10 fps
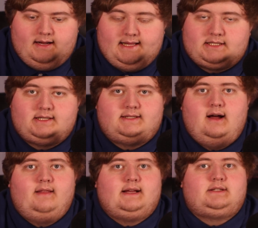That's
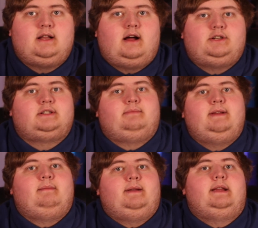not just
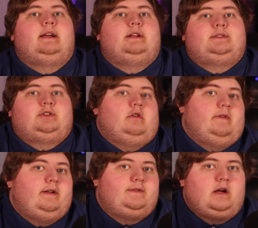me being a
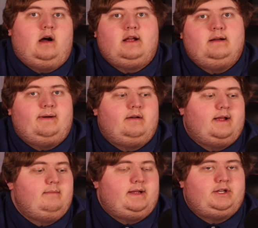conservative talking about
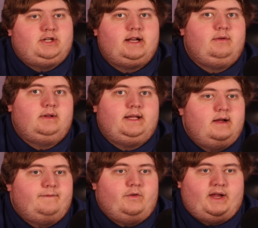him. He
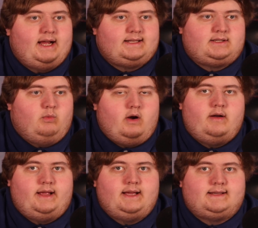genuinely forgets where
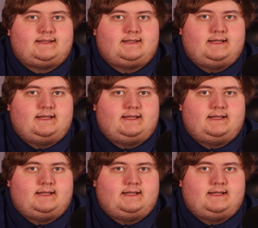he is.